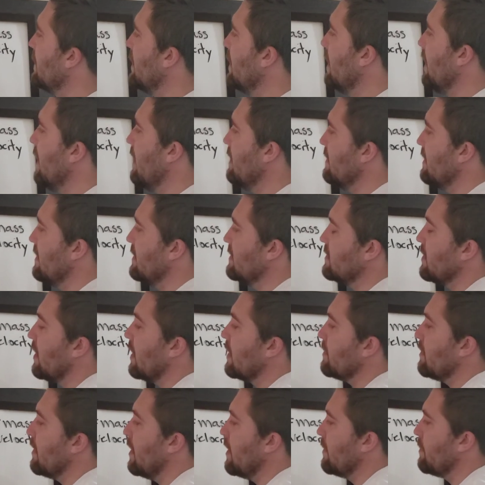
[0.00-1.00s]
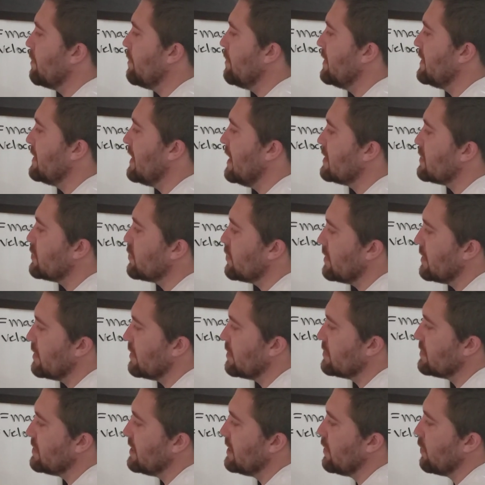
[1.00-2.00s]
And then talking about potential
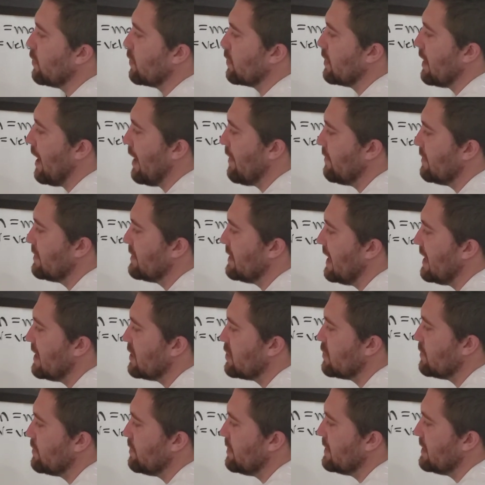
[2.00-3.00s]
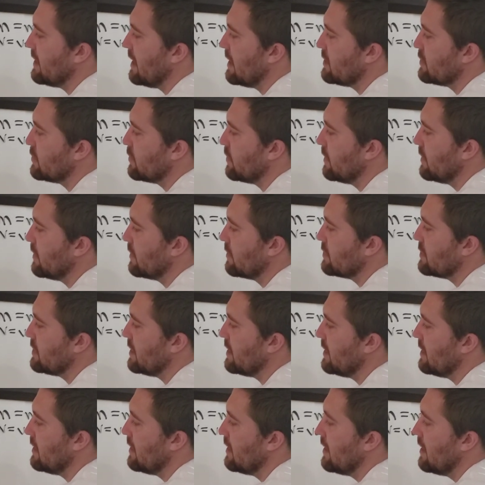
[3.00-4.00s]
energy or gravitational potential
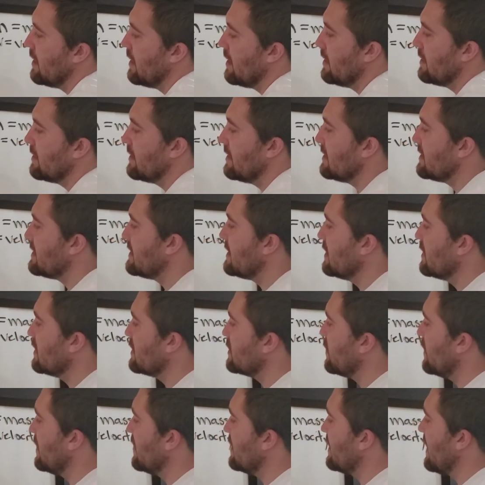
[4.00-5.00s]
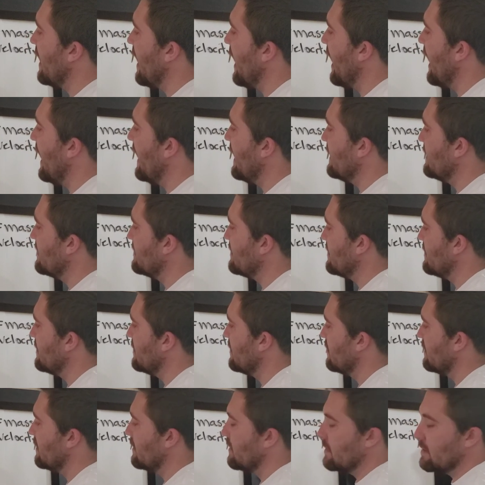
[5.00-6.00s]
energy, this deals with height.
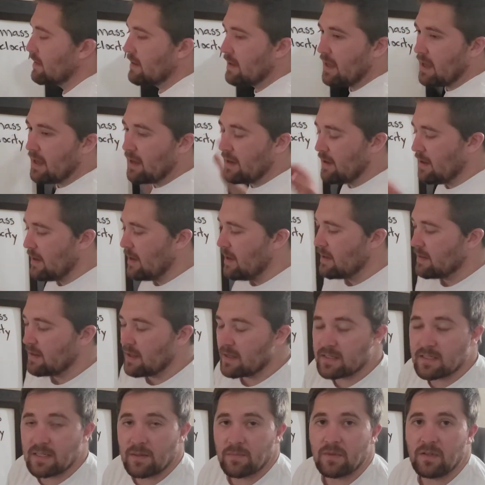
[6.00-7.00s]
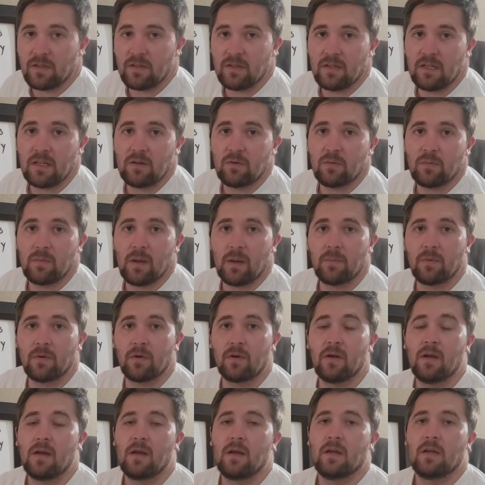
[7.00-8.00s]
Okay? That's something you need to
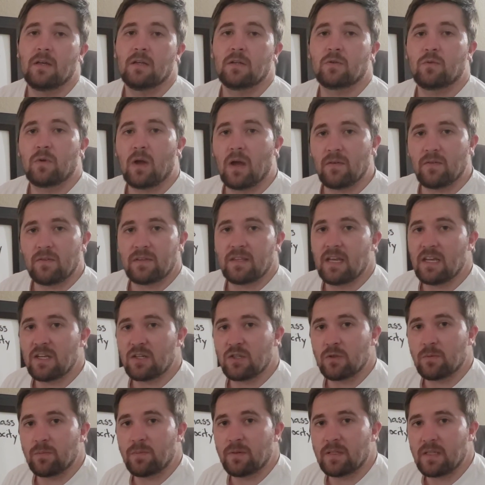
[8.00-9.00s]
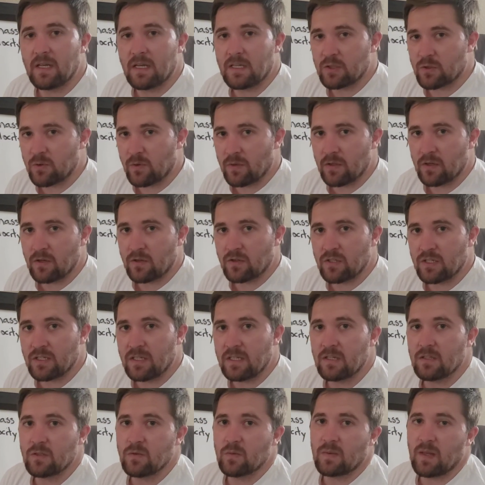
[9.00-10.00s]
remember. Gravitational potential energy
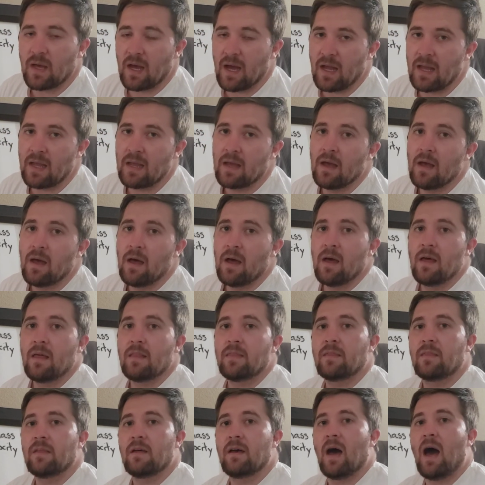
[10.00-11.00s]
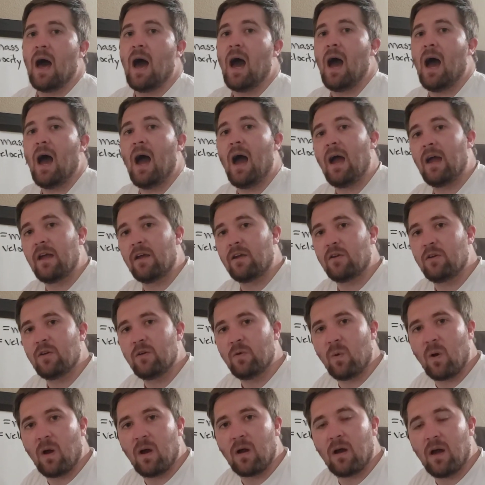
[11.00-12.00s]
deals with height. The higher you
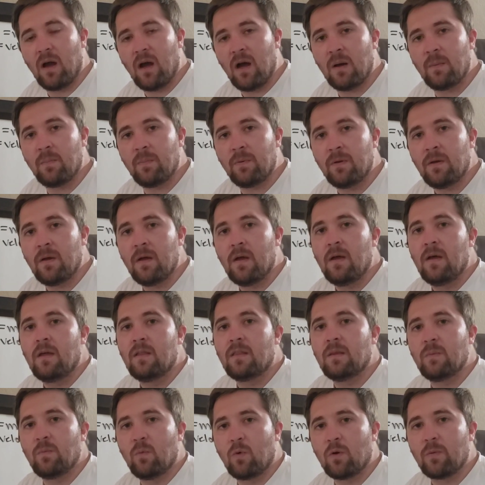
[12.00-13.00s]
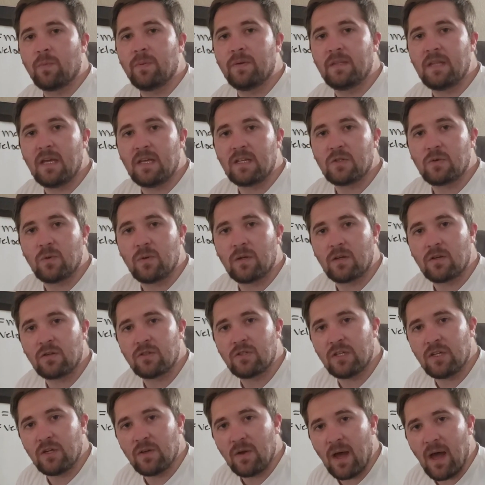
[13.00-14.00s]
are up, the more potential energy
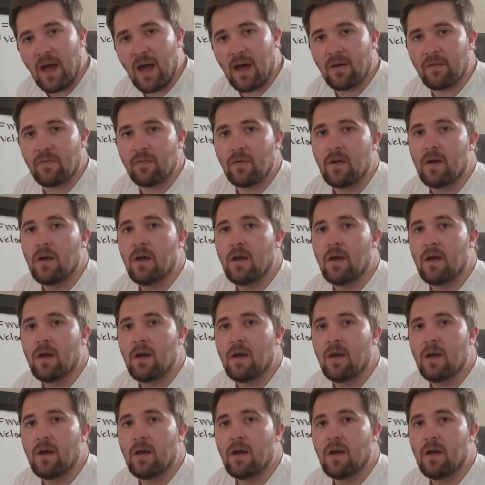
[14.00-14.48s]
you have.